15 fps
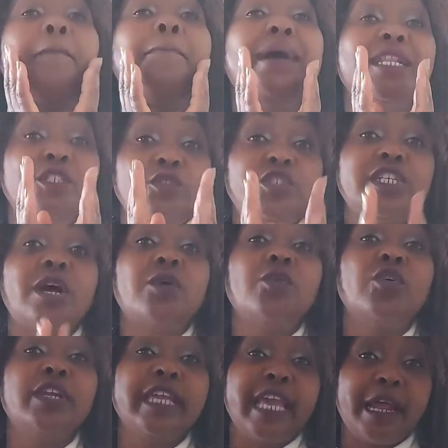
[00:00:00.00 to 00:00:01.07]
but you shall
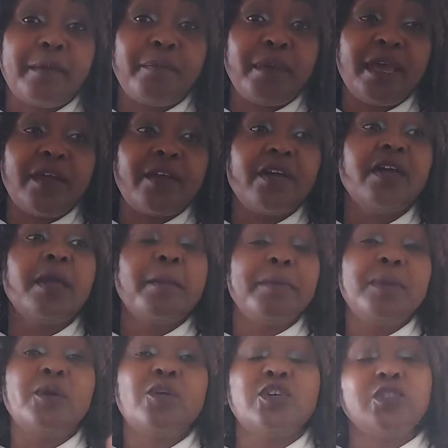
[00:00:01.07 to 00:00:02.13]
not get better
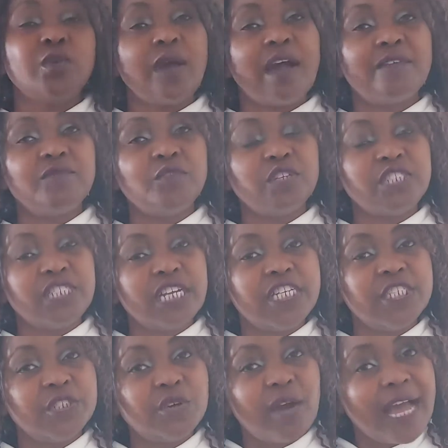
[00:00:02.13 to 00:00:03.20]
because you have not
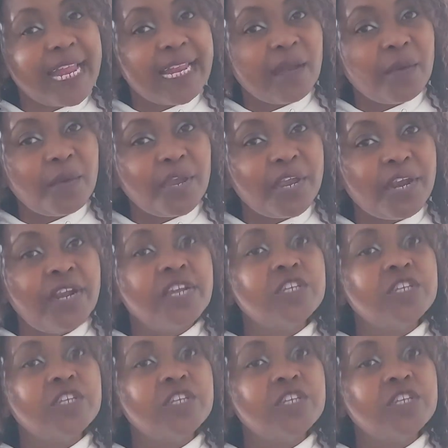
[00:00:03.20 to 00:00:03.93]
changed your underwear.